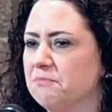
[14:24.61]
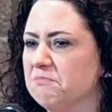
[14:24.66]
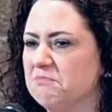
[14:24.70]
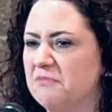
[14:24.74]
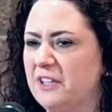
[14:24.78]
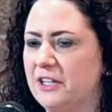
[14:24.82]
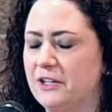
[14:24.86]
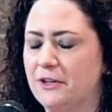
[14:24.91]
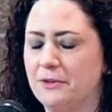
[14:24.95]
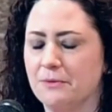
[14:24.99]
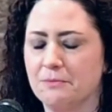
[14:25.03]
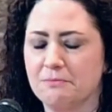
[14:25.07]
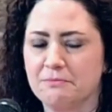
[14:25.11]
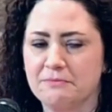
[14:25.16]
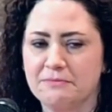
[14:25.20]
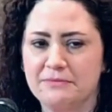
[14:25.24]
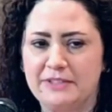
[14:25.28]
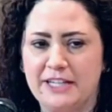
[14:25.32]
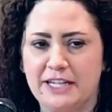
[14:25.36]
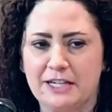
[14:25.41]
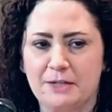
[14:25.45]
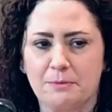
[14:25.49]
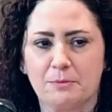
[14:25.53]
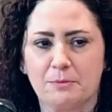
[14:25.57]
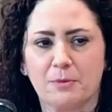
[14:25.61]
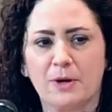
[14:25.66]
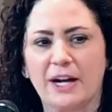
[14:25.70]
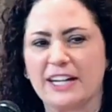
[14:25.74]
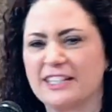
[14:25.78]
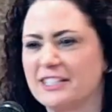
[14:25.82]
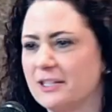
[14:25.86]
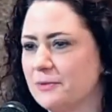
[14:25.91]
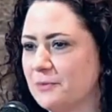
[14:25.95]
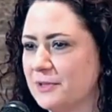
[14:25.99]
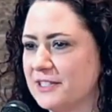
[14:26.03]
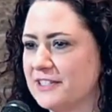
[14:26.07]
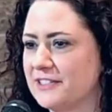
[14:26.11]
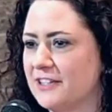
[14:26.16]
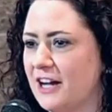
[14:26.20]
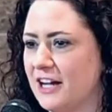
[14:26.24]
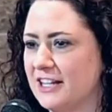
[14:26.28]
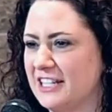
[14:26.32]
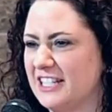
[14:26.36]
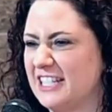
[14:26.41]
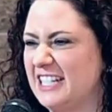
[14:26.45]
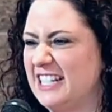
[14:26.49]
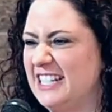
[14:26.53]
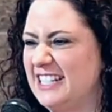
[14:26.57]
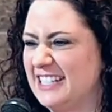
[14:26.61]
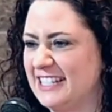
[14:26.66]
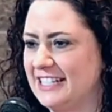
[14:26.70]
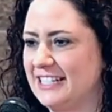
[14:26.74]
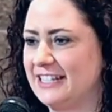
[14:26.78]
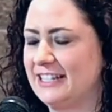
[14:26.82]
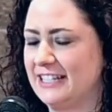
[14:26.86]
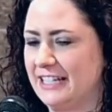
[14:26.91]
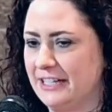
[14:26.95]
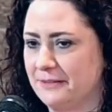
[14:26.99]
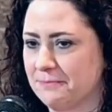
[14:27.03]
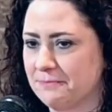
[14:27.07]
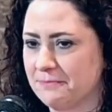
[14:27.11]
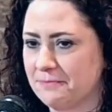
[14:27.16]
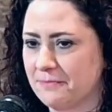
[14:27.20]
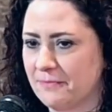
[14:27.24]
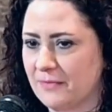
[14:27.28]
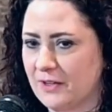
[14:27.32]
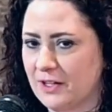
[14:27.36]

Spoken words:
you know, getting pregnant was not an easy thing.